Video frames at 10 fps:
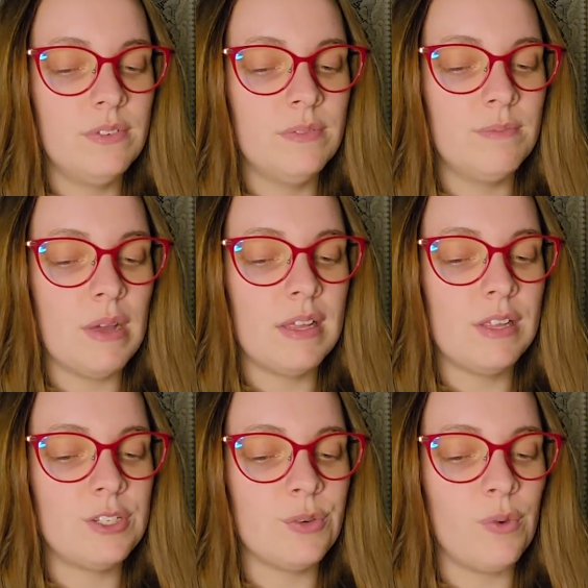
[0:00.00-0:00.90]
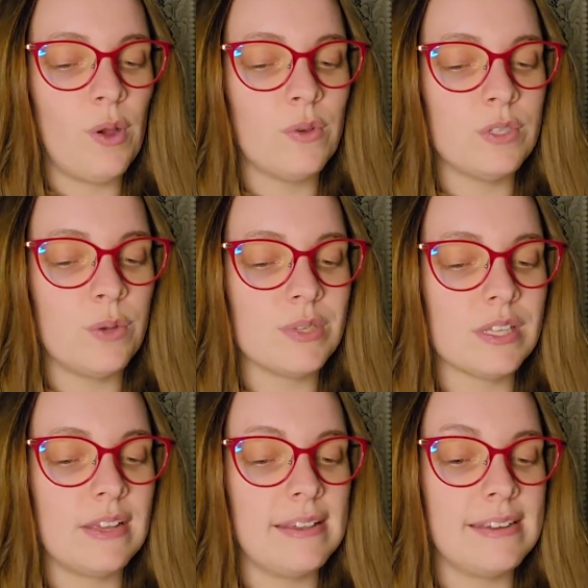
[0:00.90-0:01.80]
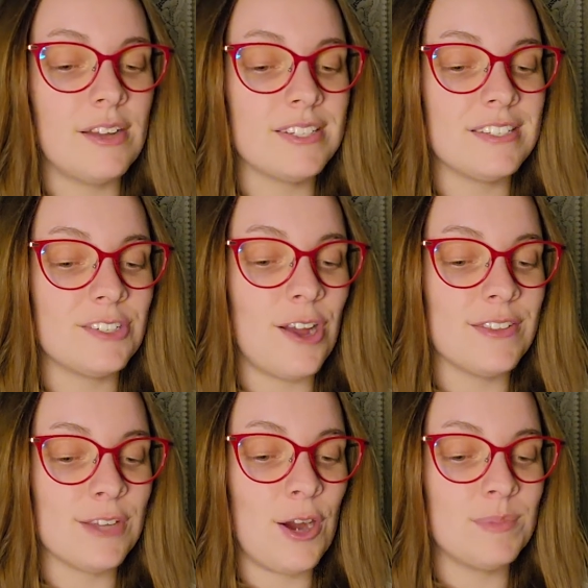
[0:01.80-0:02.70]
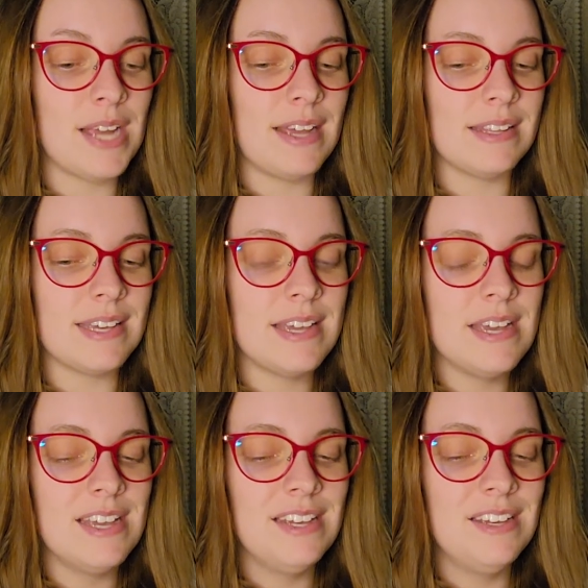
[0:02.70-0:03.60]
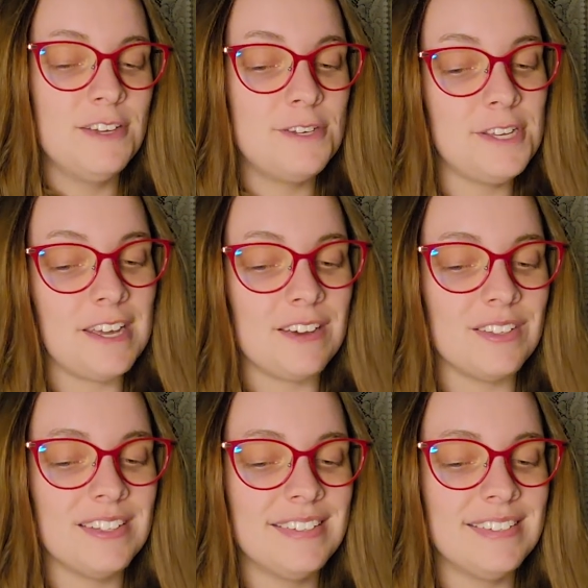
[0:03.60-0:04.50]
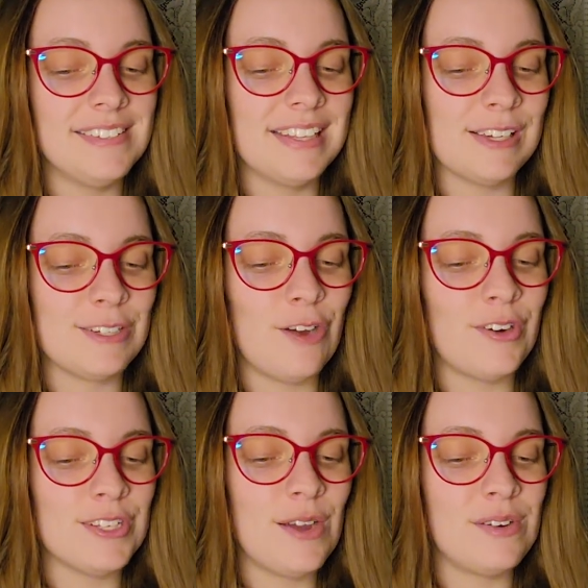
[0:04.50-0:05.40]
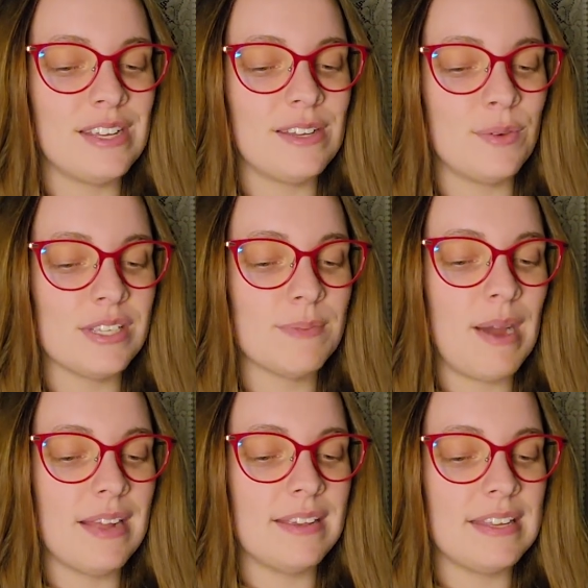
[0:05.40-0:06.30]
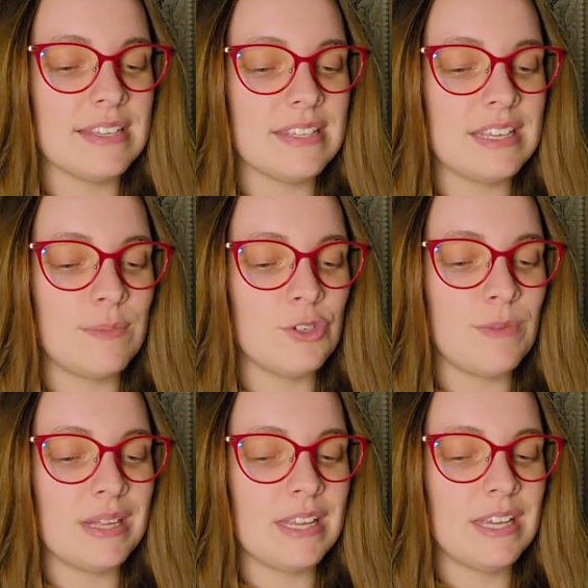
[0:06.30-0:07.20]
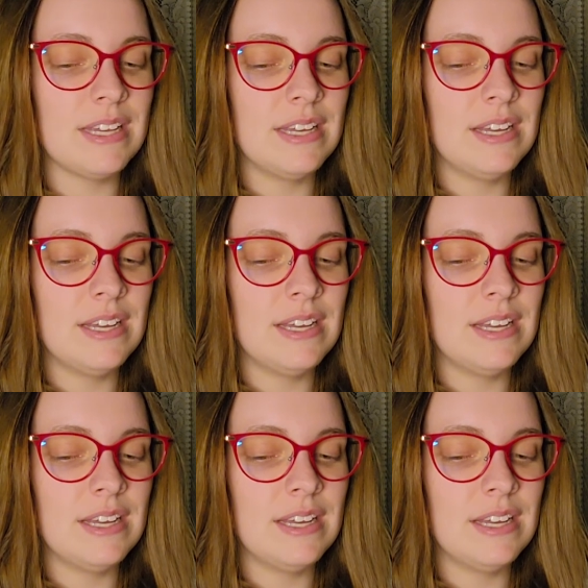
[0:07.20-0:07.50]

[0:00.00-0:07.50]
Meli looked at Rose, who was clinging onto John's arm tightly. She giggled, and then looked over at Tony, who was smiling in his sleep dreamingly.